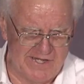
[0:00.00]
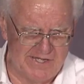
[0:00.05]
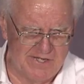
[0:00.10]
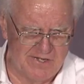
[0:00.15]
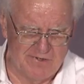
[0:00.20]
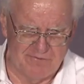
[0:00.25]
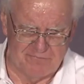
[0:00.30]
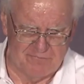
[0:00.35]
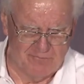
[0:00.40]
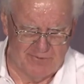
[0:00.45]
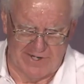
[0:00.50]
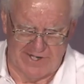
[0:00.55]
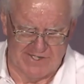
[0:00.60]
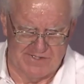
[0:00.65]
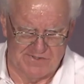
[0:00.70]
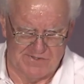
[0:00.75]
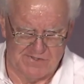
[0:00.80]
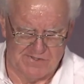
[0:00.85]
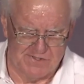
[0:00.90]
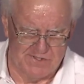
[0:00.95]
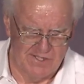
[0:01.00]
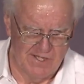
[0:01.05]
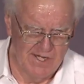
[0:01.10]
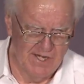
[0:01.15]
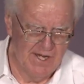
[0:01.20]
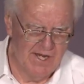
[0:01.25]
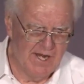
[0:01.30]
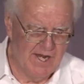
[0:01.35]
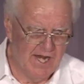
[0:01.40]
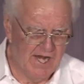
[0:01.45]
dear friends,
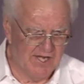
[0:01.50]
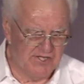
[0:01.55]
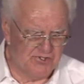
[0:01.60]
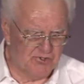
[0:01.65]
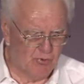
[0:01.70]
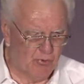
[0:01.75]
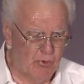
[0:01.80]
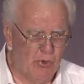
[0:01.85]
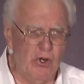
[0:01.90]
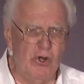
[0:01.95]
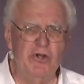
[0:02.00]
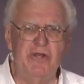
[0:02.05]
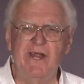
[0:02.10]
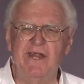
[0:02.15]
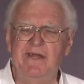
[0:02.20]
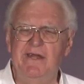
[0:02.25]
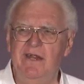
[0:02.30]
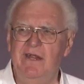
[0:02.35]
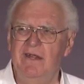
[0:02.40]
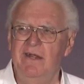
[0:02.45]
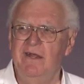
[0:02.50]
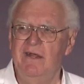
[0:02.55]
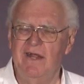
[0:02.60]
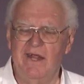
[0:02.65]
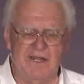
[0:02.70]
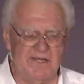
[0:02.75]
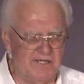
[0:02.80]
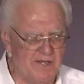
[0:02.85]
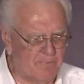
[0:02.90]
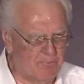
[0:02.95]
is rooted
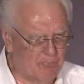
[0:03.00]
in the